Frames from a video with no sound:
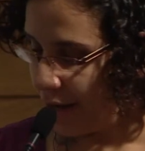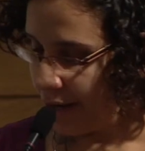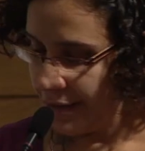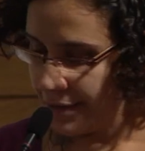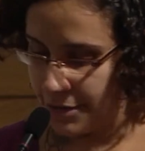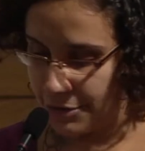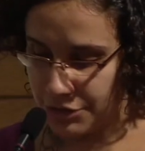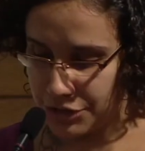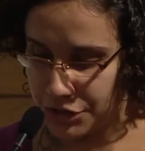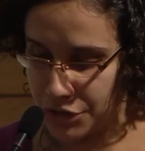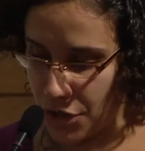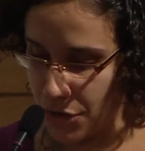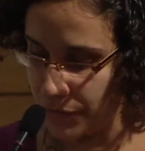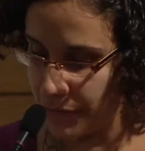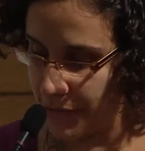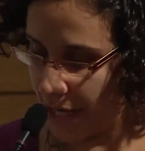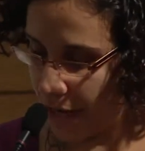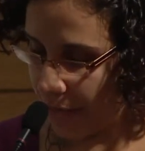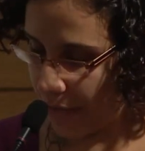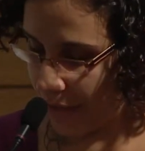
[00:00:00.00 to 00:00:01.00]
There is no
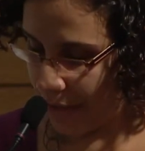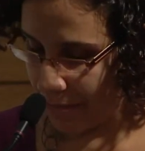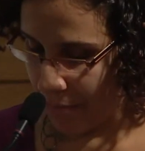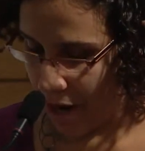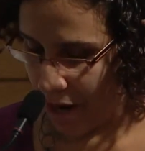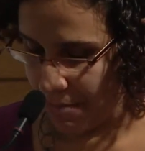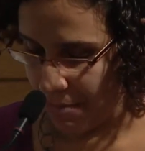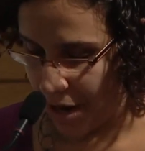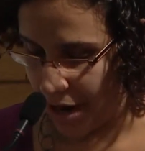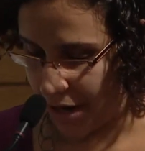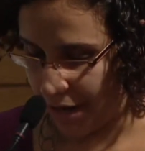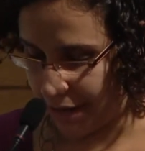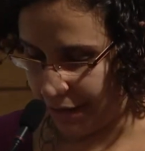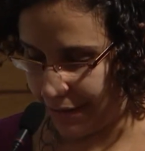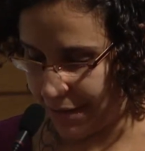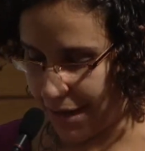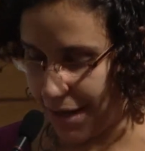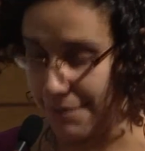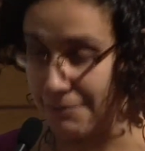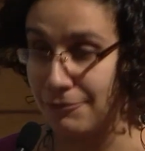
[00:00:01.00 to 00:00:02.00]
doubt in my mind
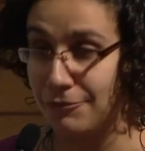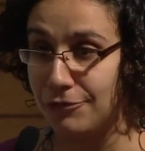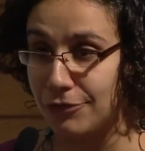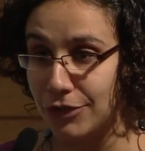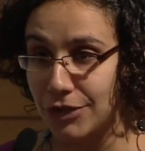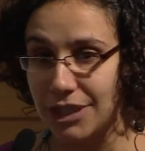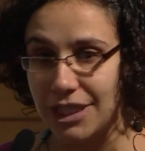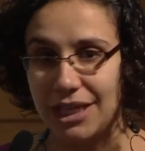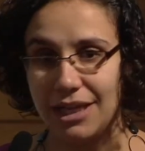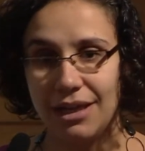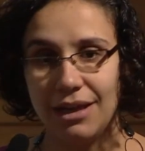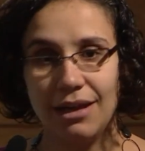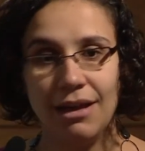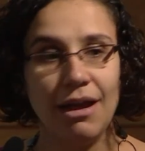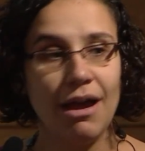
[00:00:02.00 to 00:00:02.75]
that I'm fully,